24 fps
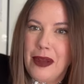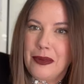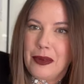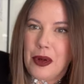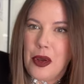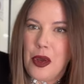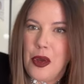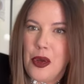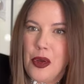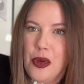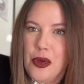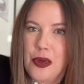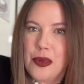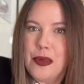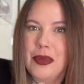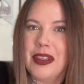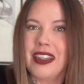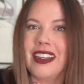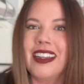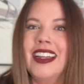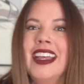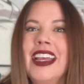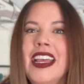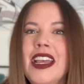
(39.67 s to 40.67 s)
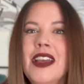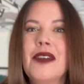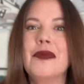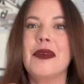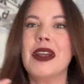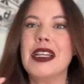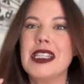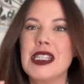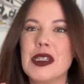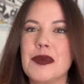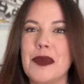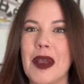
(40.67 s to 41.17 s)
robe and
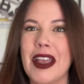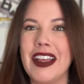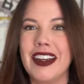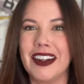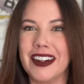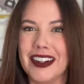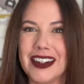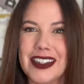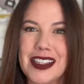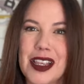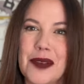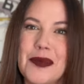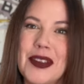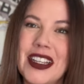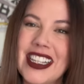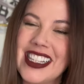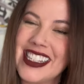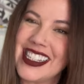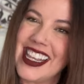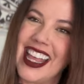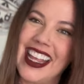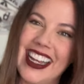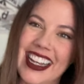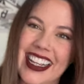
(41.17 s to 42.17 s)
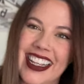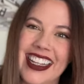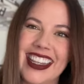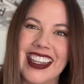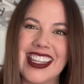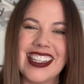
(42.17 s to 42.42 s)
my spiders, I'm excited.